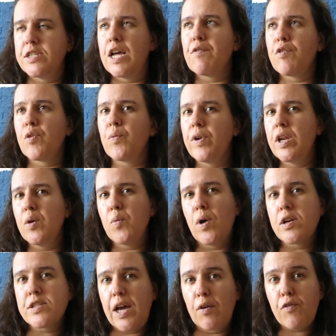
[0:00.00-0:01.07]
never really
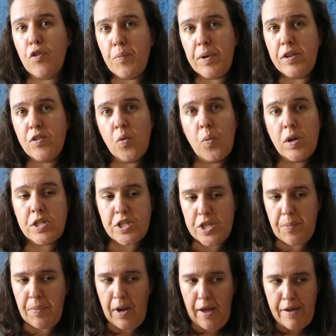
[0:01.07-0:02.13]
works out for me to watch
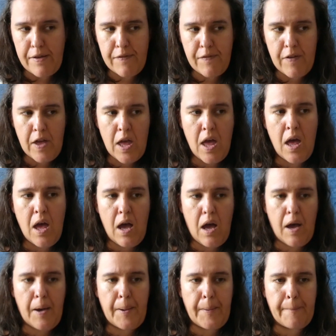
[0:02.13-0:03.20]
them live.
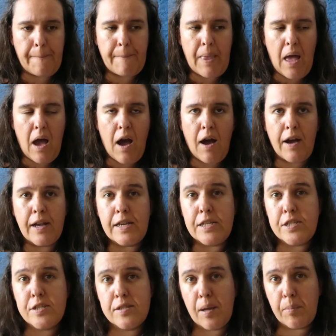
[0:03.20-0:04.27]
I
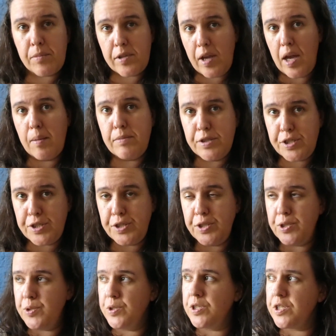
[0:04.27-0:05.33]
sometimes
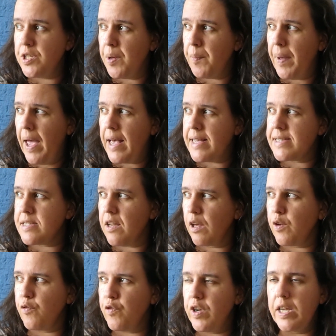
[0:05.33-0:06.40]
use them as
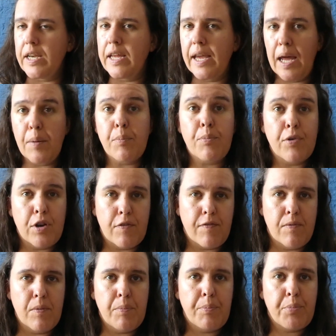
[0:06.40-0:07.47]
like reading and
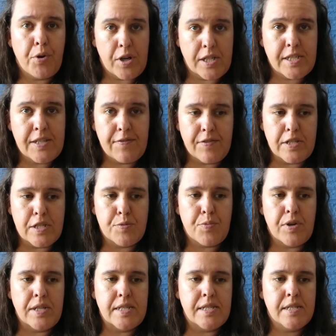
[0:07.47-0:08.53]
productivity
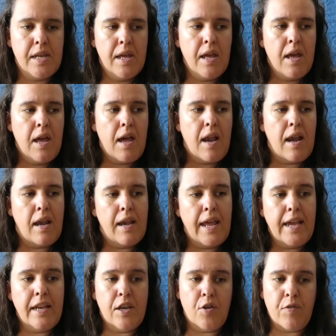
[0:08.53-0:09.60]
sprints
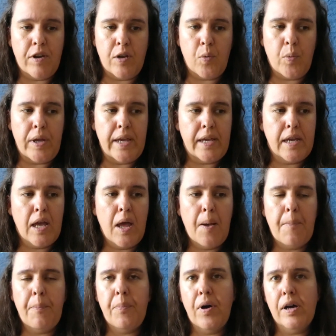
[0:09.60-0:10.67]
later in the week,
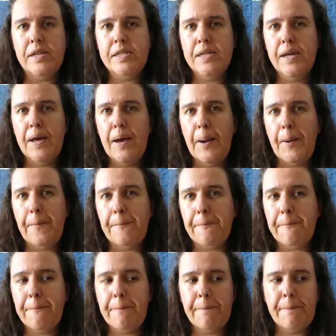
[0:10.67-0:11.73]
but
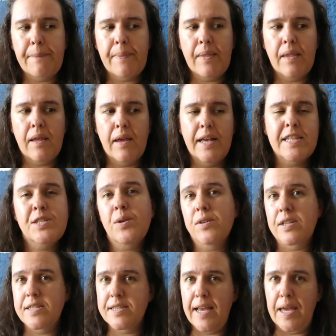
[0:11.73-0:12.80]
it's not
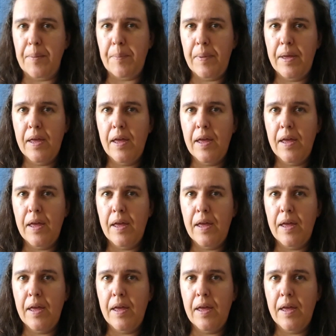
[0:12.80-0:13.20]
the same,